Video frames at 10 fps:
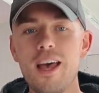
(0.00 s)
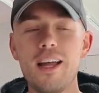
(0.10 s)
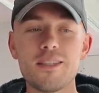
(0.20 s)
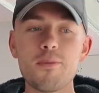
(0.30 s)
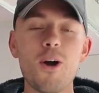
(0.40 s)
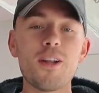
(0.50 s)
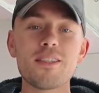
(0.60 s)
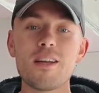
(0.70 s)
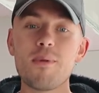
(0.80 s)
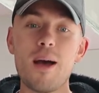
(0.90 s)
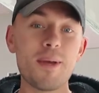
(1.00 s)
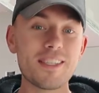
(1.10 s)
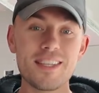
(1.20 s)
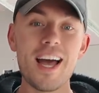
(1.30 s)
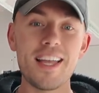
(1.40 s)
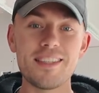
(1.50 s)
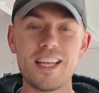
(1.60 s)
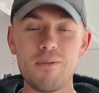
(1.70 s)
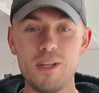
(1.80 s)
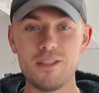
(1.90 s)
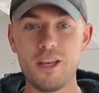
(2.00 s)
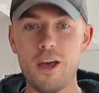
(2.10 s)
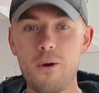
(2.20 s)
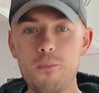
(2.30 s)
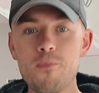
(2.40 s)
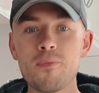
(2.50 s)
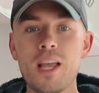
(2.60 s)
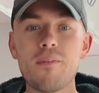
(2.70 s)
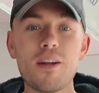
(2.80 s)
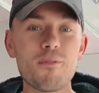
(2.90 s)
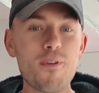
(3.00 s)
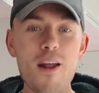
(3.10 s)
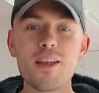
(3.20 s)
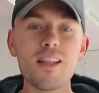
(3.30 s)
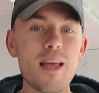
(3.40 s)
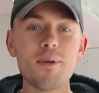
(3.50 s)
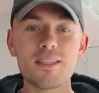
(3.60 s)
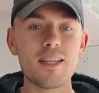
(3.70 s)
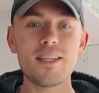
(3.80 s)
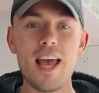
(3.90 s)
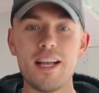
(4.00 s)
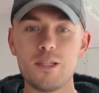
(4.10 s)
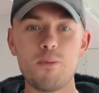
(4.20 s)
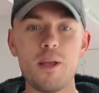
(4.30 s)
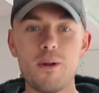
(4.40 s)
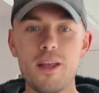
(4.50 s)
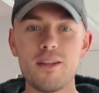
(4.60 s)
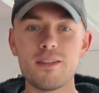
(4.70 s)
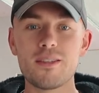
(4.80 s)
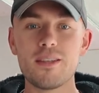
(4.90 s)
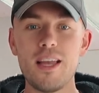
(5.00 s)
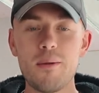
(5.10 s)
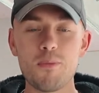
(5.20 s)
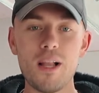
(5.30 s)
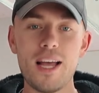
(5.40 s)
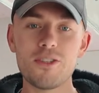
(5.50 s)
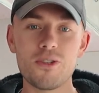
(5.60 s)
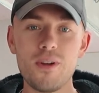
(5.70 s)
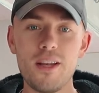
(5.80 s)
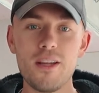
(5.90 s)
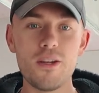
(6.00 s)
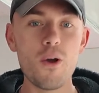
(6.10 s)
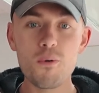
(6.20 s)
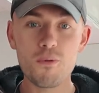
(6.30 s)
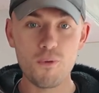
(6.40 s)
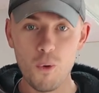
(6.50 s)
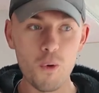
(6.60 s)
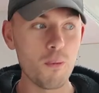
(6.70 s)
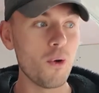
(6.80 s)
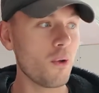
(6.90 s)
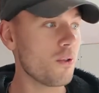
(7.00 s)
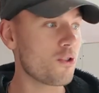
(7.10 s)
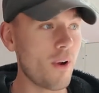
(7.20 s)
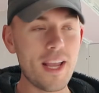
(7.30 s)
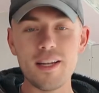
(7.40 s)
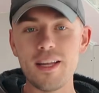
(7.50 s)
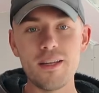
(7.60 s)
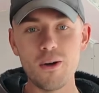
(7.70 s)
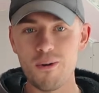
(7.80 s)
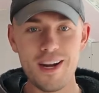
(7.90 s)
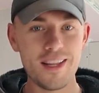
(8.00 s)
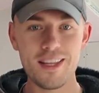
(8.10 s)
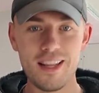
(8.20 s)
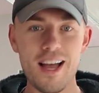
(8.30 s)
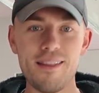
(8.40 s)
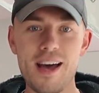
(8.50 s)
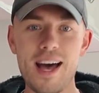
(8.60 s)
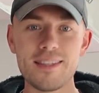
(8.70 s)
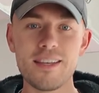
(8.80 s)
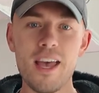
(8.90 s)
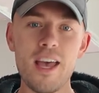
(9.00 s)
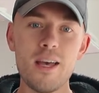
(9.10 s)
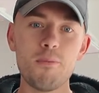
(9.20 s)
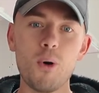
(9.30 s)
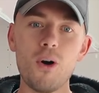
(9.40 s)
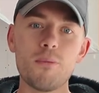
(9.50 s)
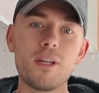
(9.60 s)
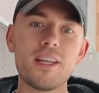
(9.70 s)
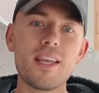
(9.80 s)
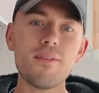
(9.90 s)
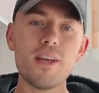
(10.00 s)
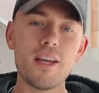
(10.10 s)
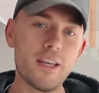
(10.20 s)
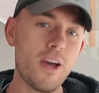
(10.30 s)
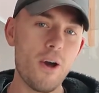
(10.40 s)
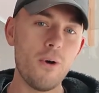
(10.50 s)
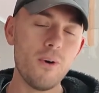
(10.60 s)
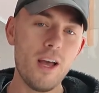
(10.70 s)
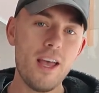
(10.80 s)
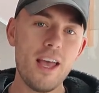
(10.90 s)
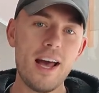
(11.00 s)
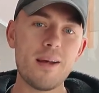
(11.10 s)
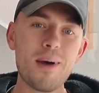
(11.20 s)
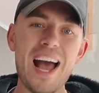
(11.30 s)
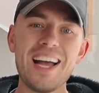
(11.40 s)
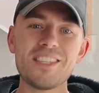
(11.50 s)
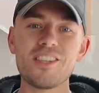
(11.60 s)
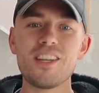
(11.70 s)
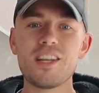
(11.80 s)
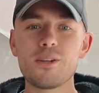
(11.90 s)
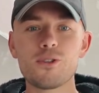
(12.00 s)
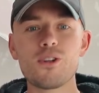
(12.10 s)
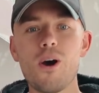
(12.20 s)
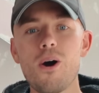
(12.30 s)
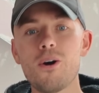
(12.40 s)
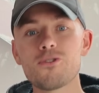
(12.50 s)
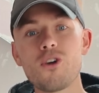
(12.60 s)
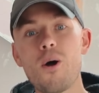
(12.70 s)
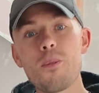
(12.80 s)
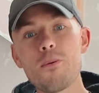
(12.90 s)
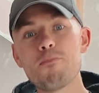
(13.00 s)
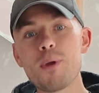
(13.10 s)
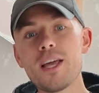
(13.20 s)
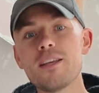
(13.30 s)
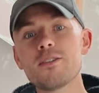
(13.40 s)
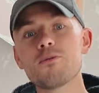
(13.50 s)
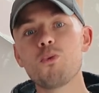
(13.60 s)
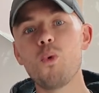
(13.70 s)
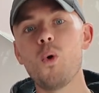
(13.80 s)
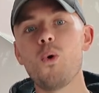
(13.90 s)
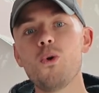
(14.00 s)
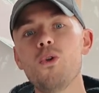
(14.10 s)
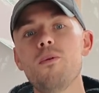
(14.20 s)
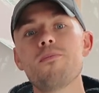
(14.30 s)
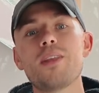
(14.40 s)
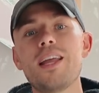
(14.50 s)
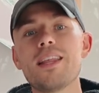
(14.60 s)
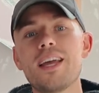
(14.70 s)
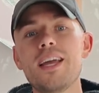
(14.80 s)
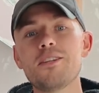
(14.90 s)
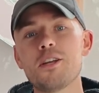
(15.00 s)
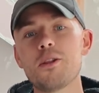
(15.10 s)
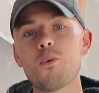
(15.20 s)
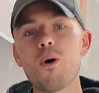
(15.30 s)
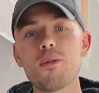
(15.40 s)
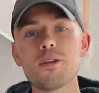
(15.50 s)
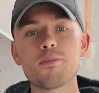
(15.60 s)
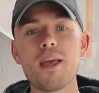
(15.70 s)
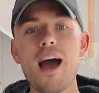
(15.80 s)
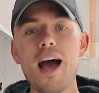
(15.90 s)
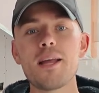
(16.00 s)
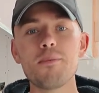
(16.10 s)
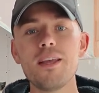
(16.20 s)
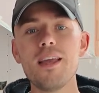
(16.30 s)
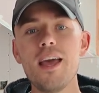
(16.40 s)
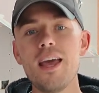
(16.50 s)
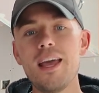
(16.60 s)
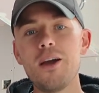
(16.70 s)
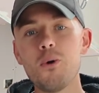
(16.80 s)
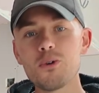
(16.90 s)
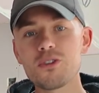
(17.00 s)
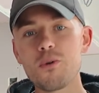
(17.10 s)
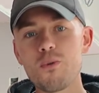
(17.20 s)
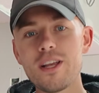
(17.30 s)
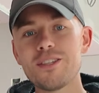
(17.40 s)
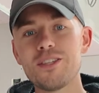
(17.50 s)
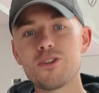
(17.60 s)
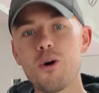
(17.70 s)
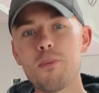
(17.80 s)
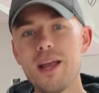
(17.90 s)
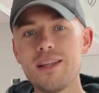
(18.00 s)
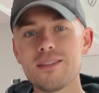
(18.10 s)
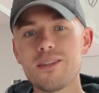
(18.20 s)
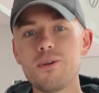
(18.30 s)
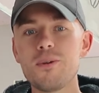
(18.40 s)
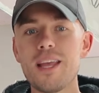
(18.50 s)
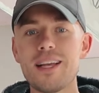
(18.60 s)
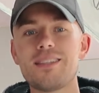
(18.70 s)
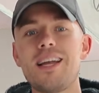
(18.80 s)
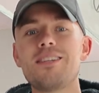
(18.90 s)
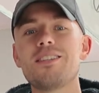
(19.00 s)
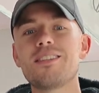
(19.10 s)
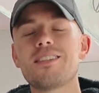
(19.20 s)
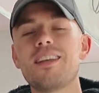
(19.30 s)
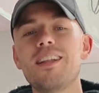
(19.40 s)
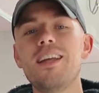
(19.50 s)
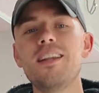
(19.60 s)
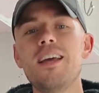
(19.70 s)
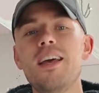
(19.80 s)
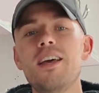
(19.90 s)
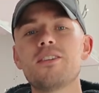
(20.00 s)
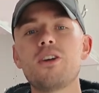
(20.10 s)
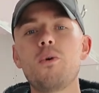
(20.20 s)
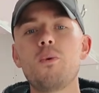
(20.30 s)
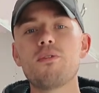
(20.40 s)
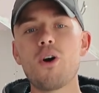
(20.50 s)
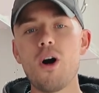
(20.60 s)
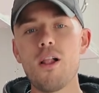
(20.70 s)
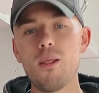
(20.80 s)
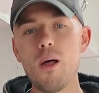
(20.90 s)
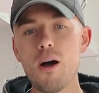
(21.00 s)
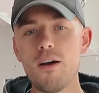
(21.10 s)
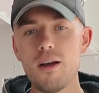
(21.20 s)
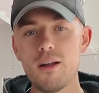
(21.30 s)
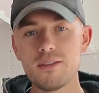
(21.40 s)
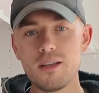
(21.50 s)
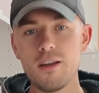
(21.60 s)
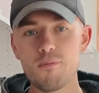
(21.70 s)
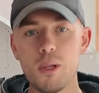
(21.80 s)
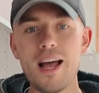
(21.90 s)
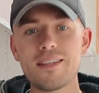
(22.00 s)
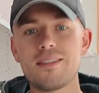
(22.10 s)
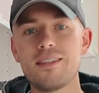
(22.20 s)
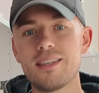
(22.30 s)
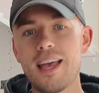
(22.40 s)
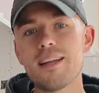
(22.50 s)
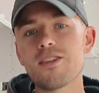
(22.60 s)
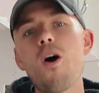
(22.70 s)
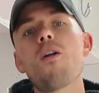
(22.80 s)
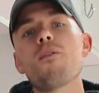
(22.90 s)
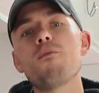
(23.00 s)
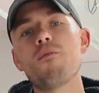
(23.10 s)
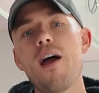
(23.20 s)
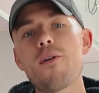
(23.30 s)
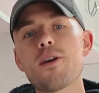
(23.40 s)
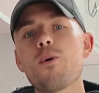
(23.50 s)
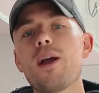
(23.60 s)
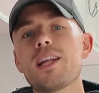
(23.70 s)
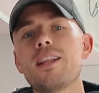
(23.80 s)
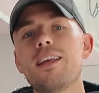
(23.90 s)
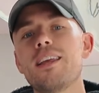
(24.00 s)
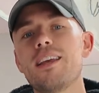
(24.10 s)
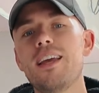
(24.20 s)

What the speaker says: And to be honest, I'm excited to give this a go. I've had very limited experience in plastering, no formal training or anything like that, but I'm gonna give it a go. And I'm actually gonna start on the biggest wall in the kitchen, the one that's behind me. It also reaches up into the extension ceiling. So we've got a lot of plaster to get on very quickly.